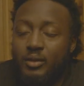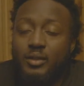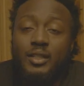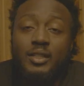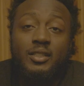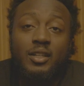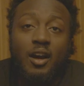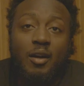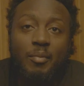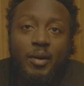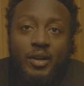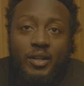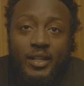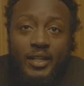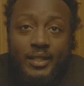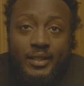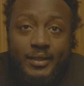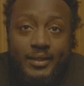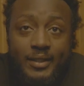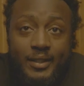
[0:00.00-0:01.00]
Let's talk about
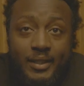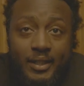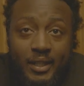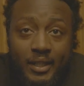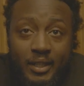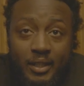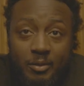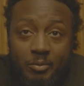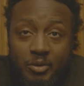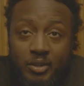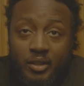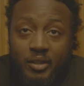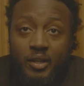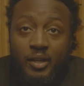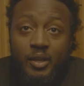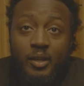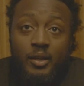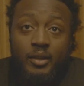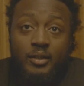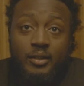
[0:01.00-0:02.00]
getting into the games.
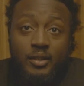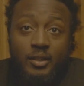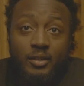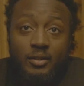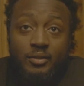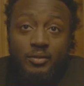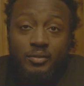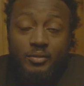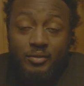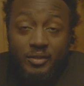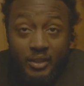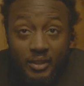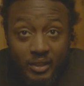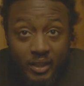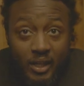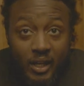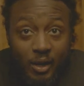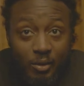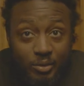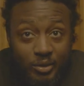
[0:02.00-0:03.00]
So this
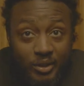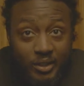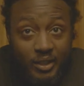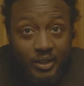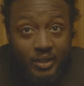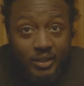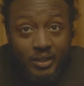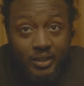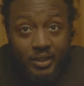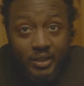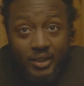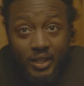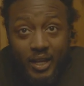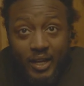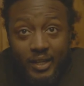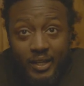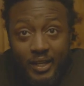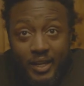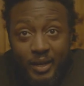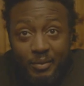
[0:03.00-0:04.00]
is how I was getting into
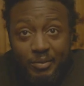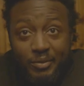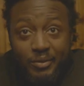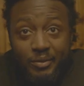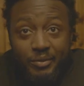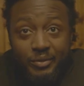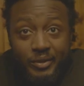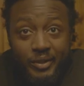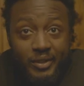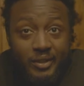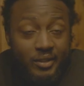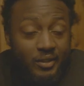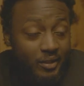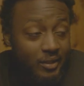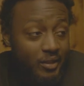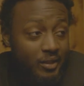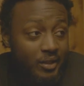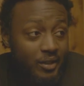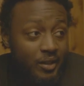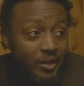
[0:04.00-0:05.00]
live games for free.
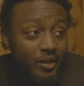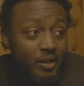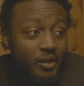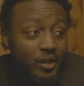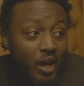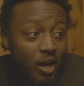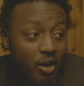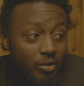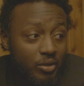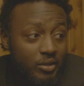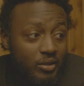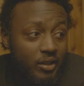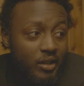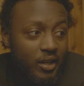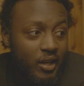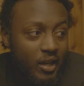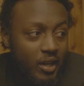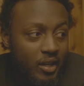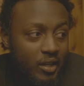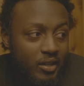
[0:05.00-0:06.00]
I would say,
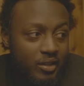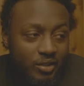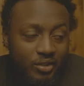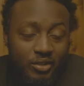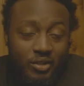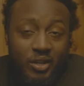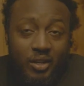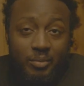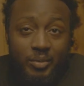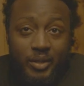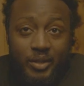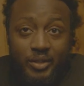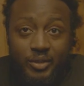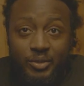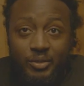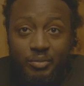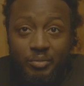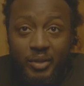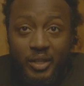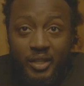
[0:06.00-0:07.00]
hey, you know, I'm here to
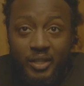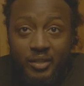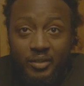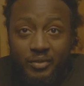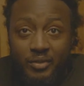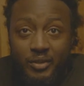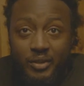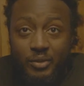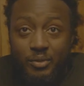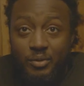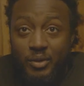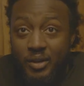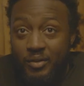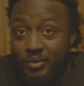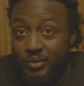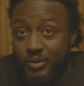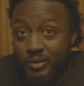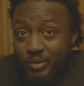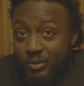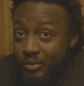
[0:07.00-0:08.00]
do media for
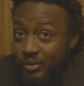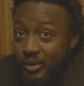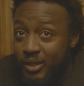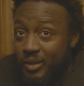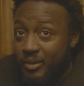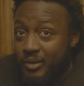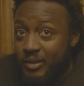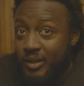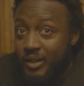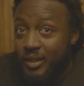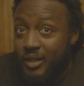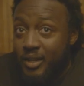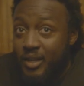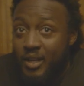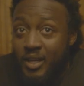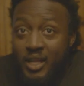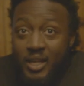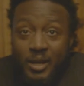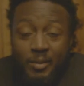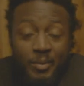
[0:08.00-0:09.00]
whoever school I was at.
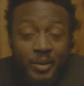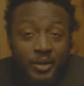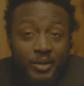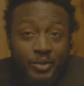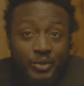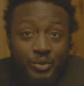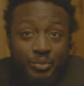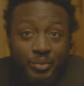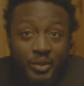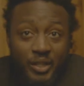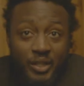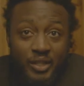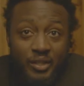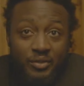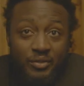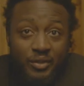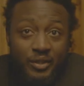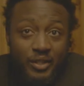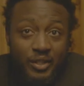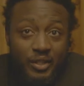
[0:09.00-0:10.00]
I'm here to do media
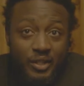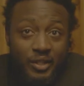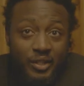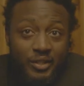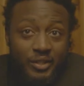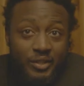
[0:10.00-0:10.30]
for y'all.